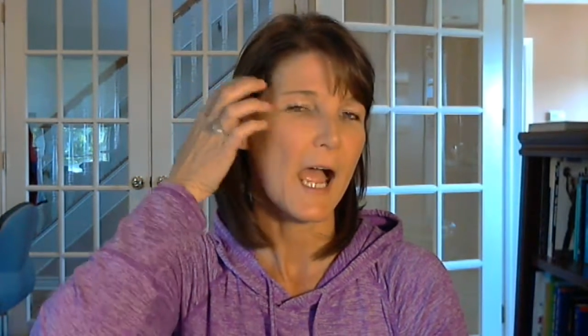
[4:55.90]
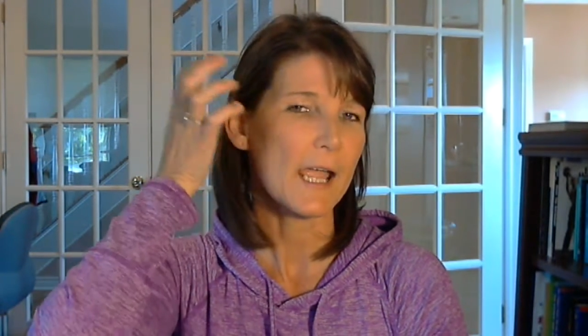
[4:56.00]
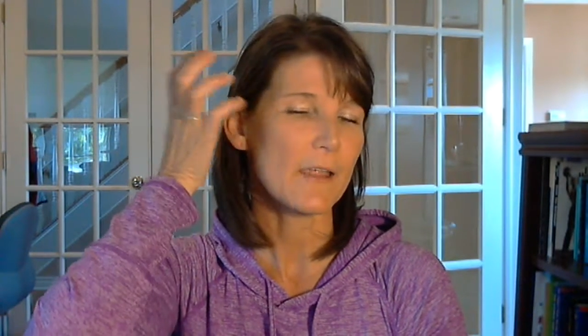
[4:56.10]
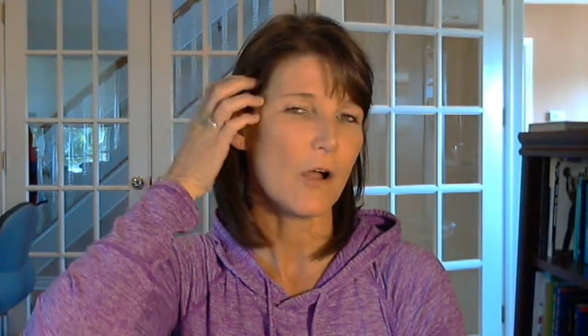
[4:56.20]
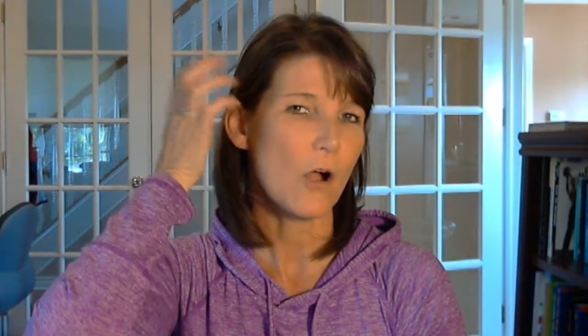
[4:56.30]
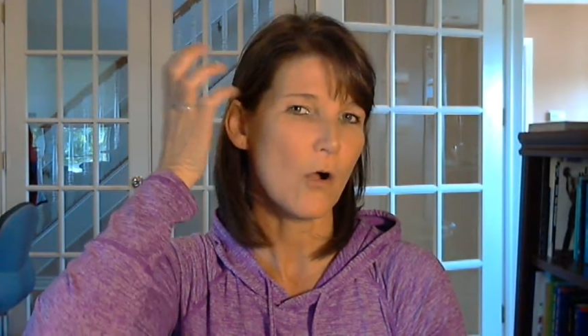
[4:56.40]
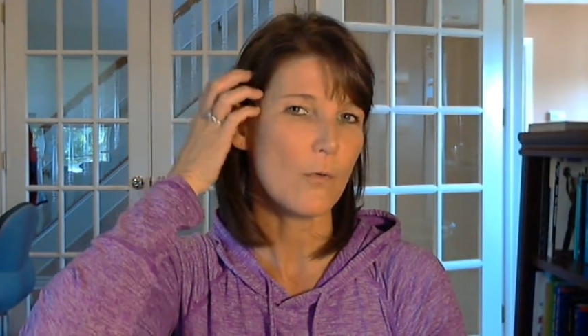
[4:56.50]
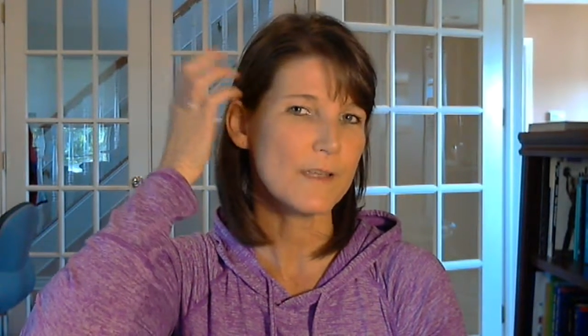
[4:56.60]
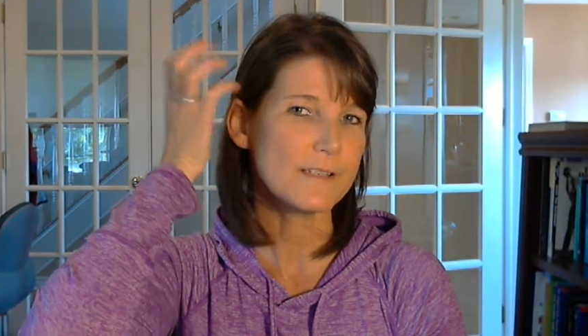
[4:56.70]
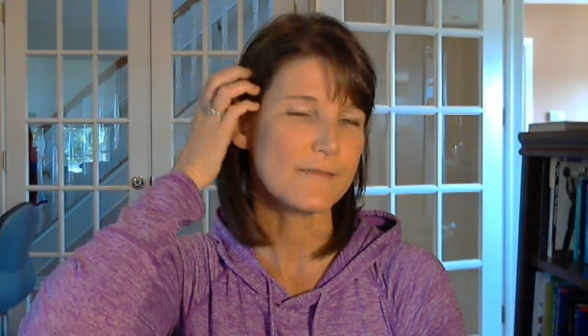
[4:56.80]
I
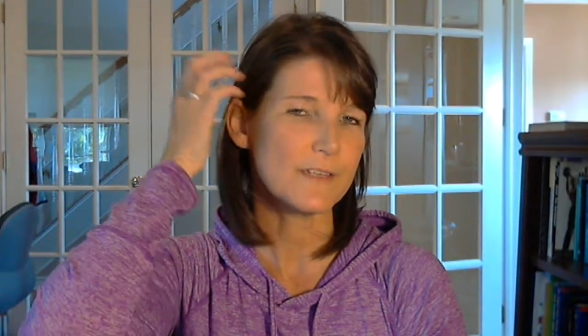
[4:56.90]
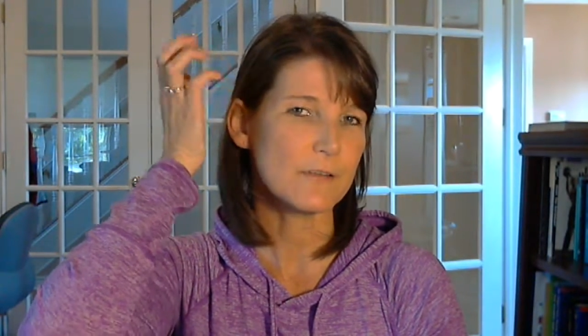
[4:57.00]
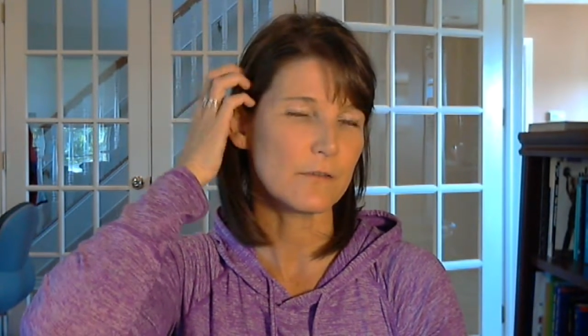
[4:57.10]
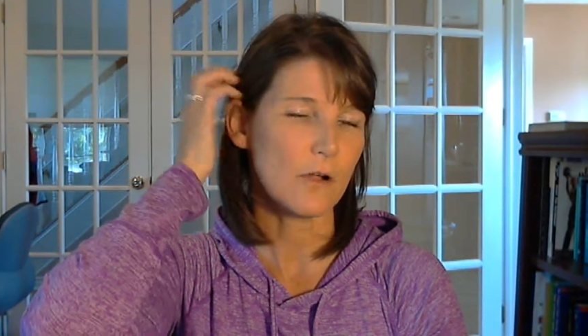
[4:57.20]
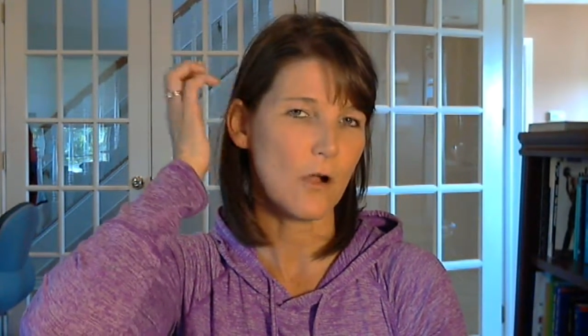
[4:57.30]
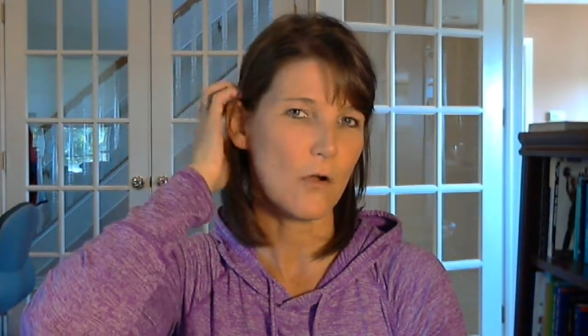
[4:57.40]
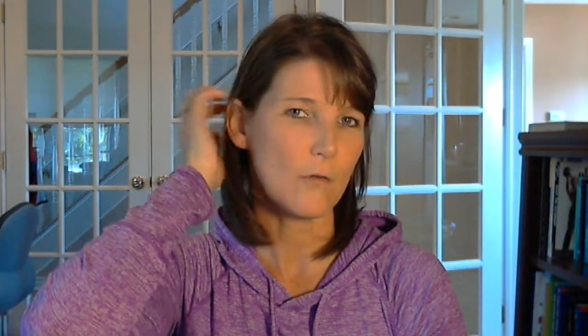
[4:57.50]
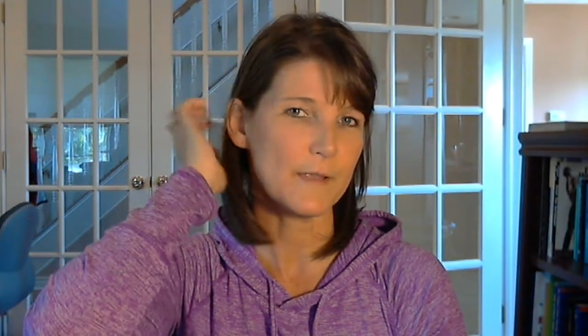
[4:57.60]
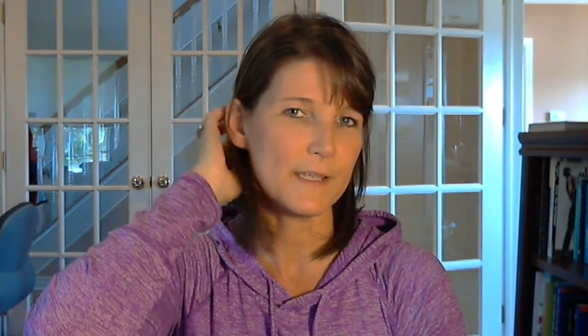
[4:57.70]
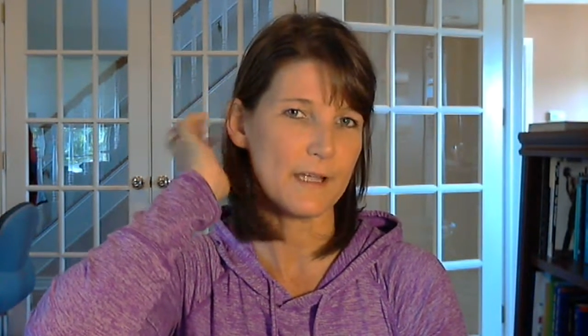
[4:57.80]
always feel
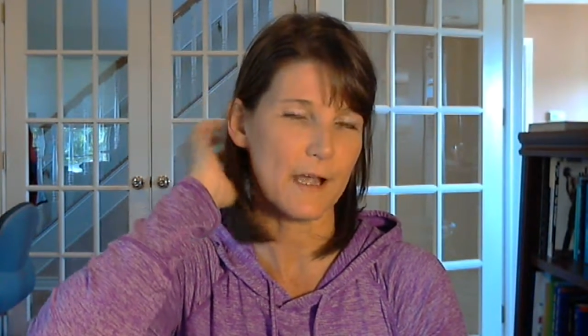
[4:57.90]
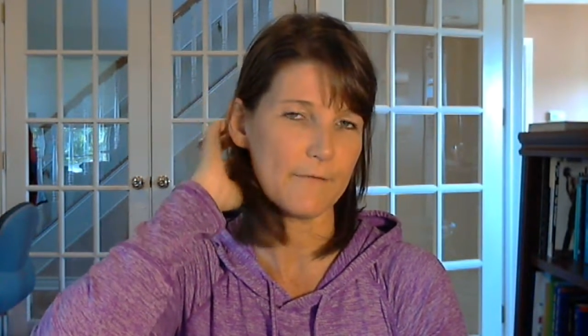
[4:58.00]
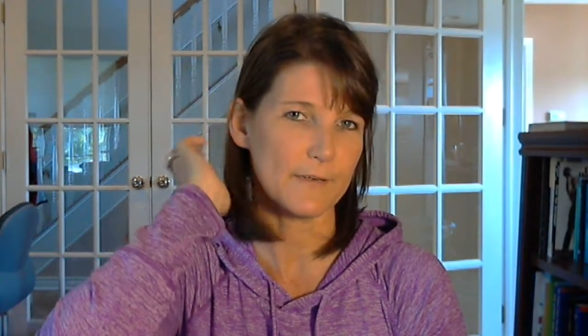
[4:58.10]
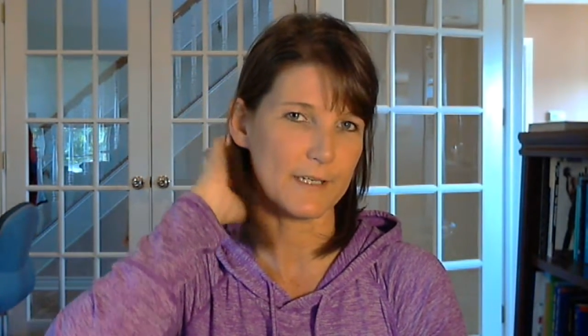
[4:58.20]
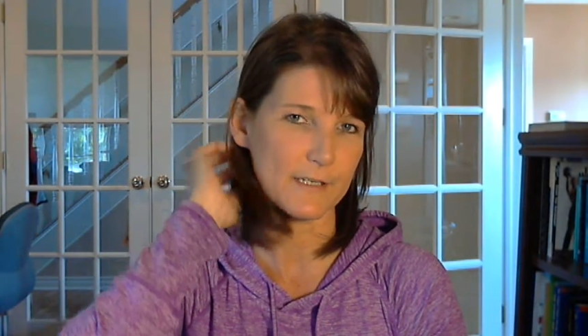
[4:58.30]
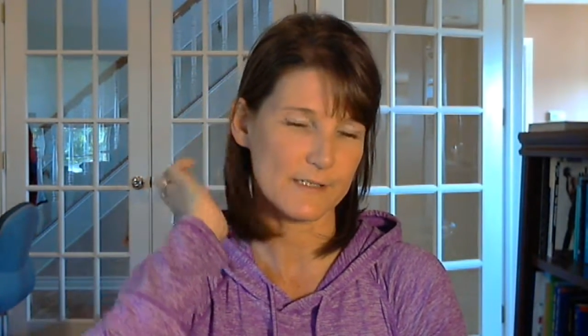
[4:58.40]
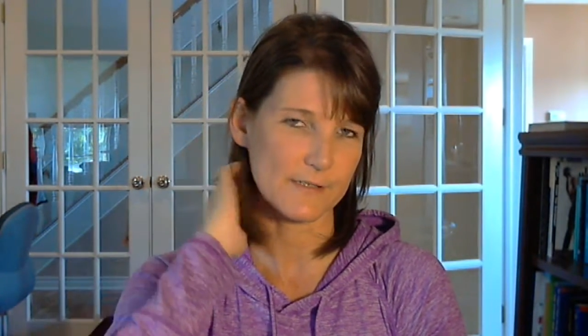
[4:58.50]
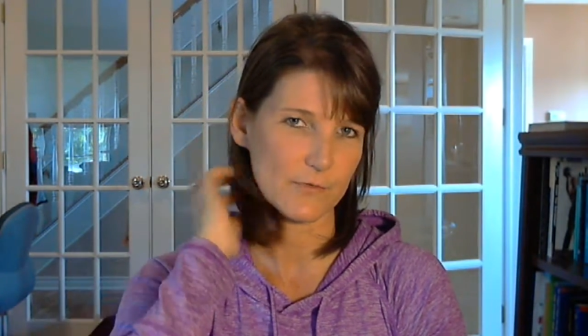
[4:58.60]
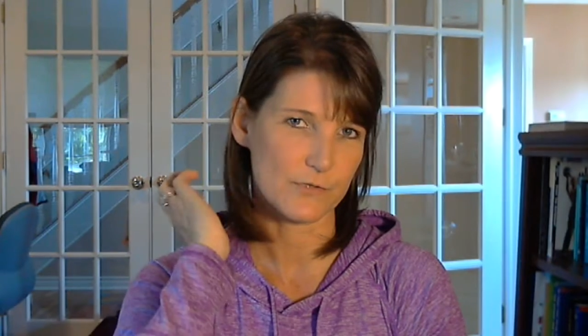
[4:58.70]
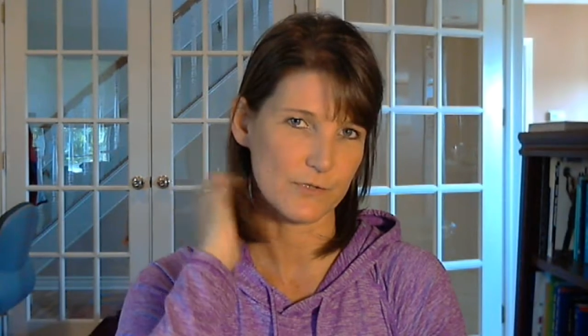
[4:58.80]
calm and confident in
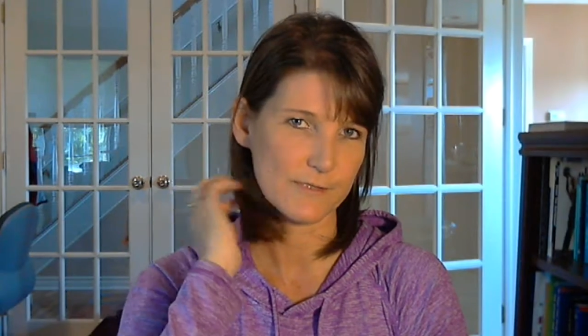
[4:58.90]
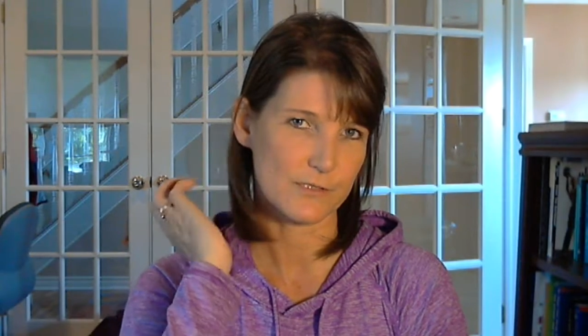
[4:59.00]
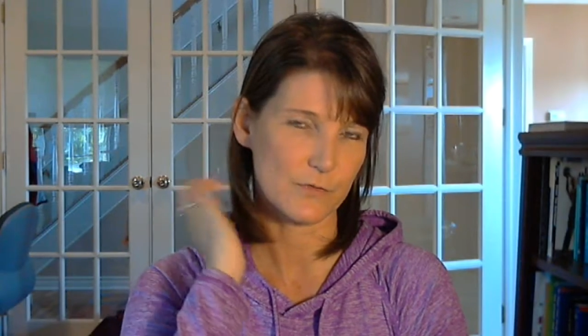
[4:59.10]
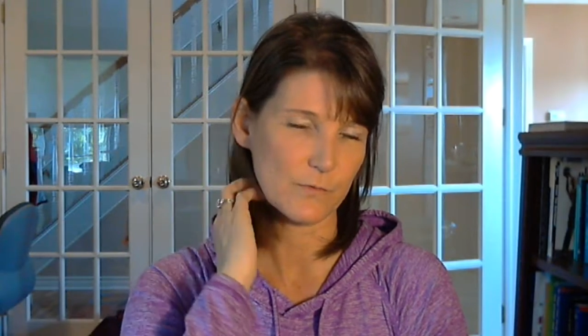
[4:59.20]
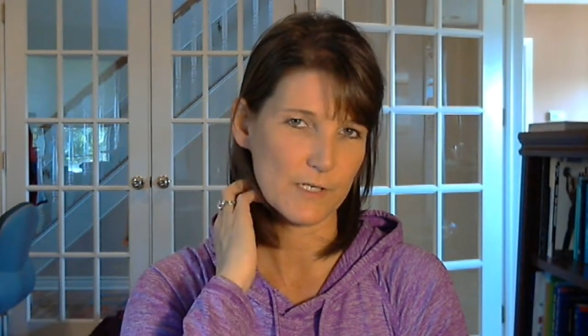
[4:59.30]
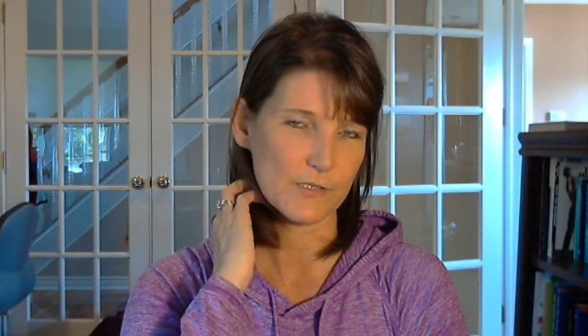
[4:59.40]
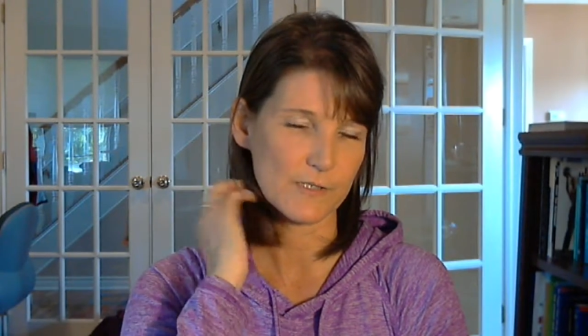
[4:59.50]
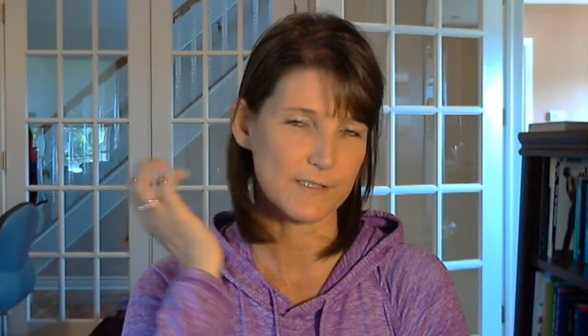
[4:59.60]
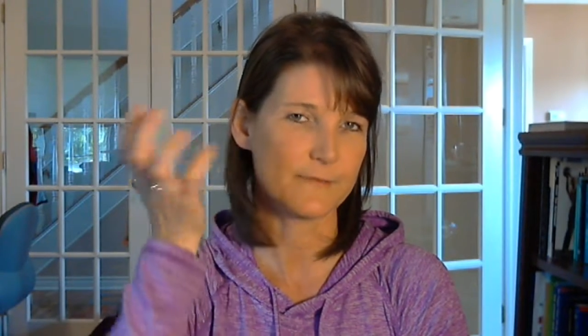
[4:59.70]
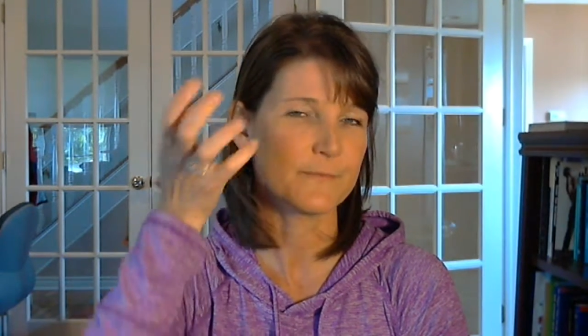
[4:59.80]
social
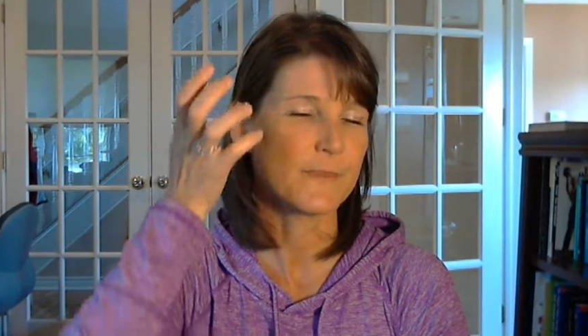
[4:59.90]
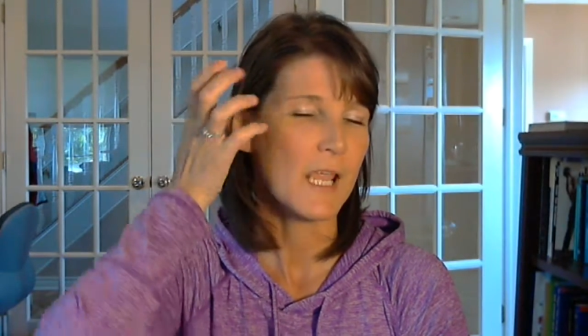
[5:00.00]
situations.